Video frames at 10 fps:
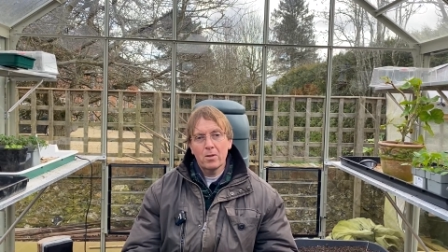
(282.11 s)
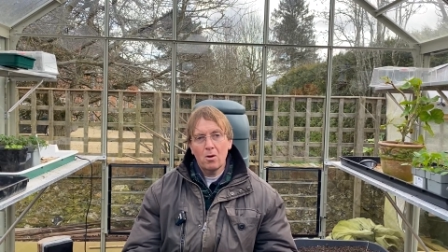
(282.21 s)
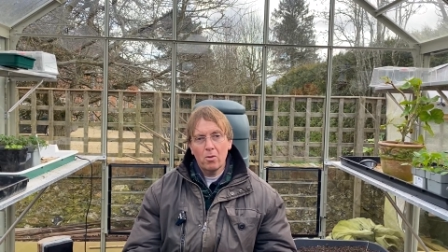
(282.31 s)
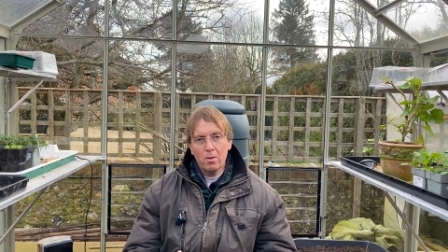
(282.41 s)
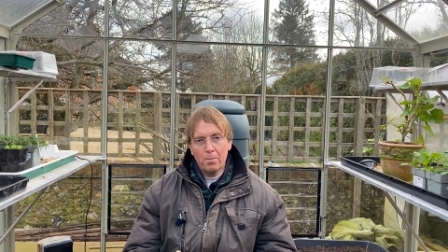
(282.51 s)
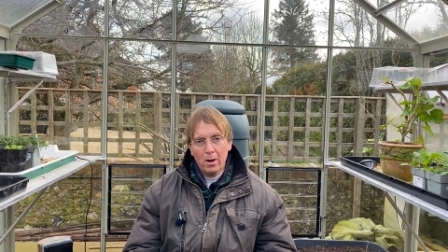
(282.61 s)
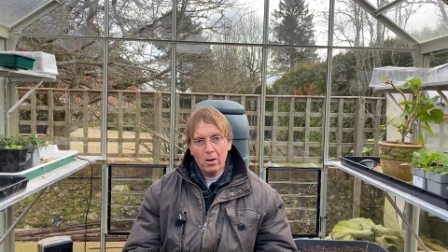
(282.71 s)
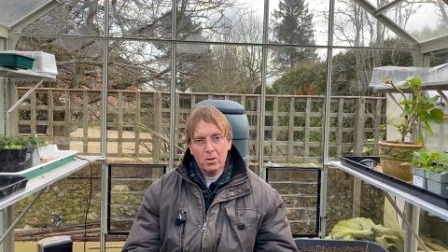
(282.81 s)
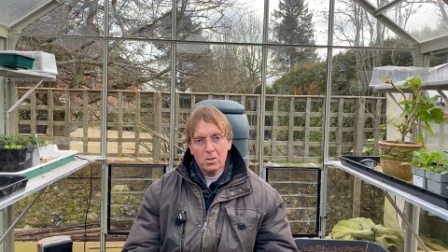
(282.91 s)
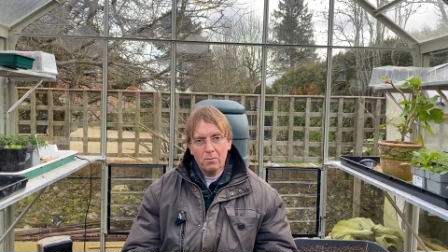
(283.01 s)
on the
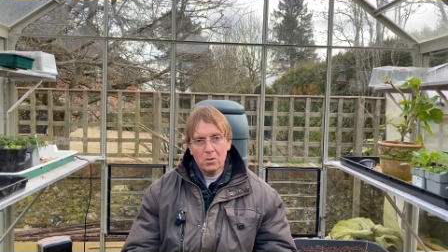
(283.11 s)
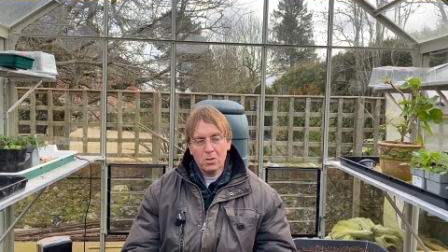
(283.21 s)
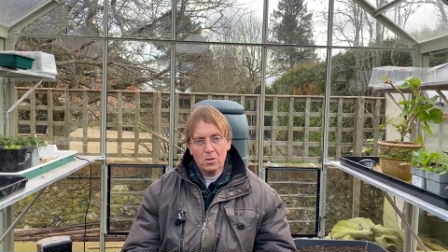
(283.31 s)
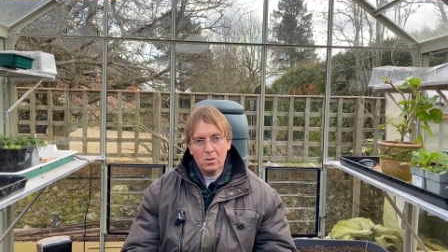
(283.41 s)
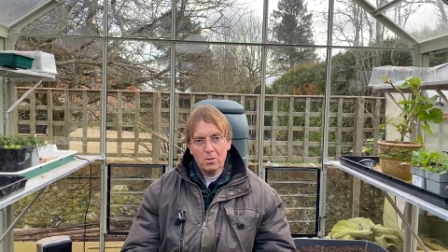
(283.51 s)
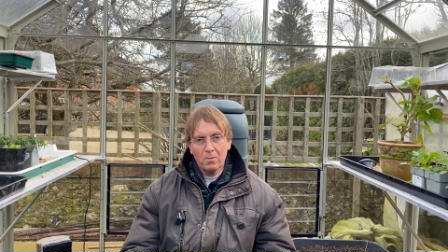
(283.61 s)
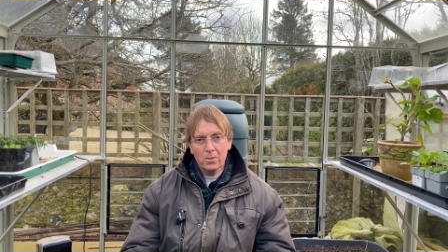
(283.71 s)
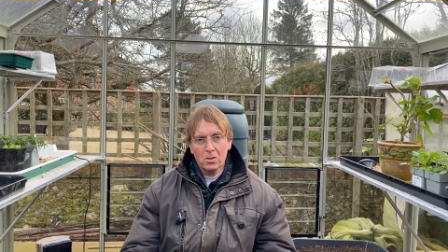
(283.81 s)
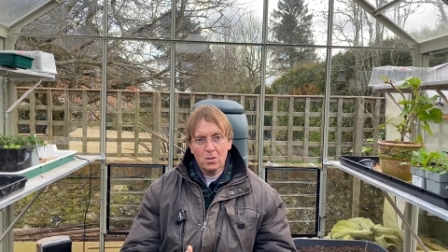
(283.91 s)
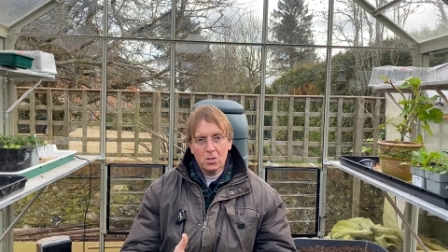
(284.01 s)
biology of the soil
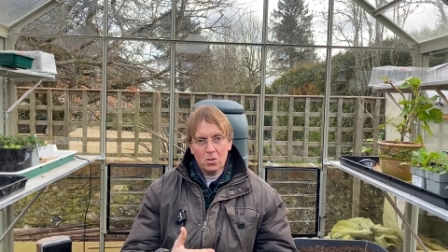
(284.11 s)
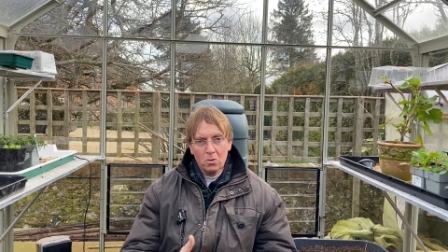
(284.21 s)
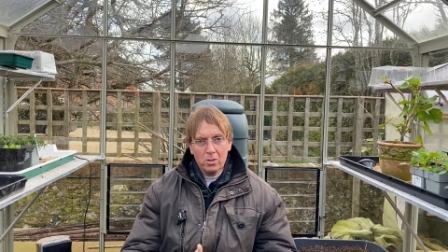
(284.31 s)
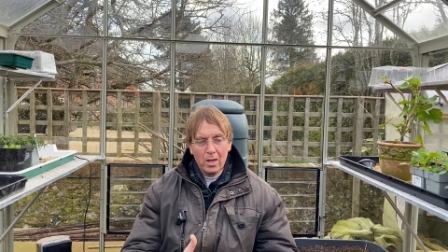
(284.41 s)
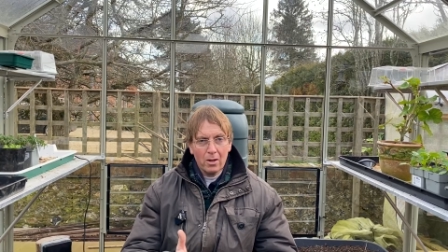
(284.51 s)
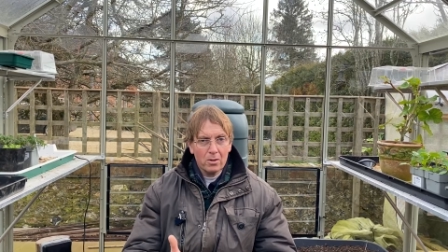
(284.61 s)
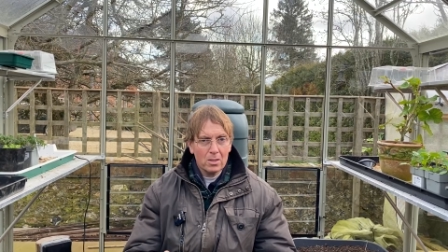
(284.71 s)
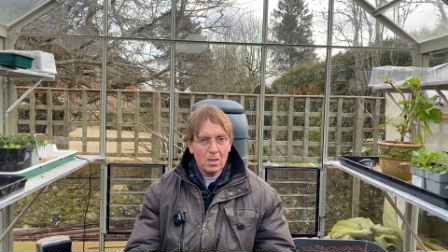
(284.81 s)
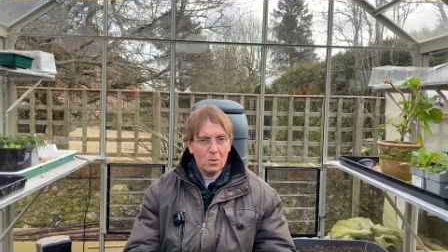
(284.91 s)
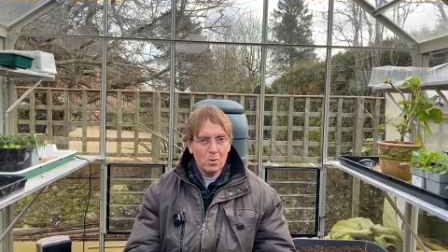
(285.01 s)
to sort out the
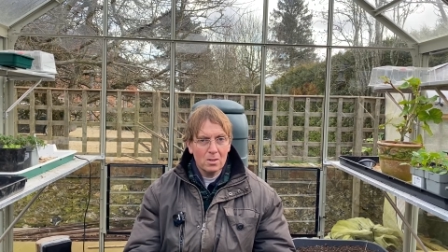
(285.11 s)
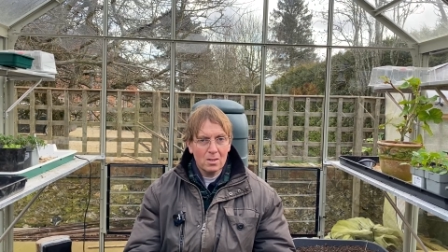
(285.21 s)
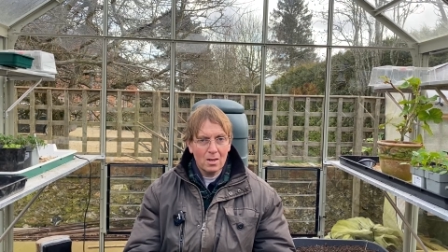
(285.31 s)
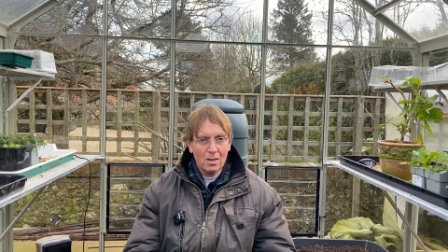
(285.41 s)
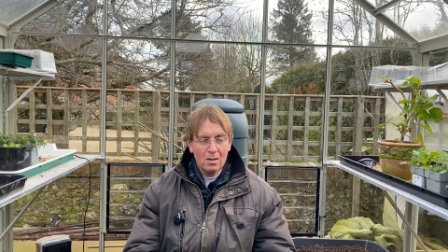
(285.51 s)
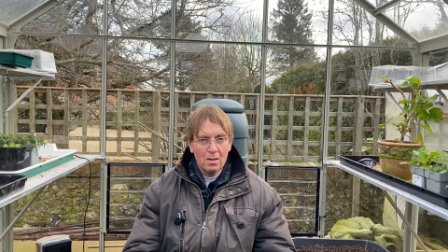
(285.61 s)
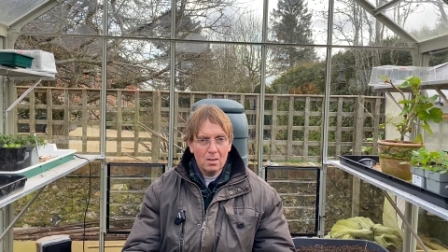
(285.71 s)
sequencing,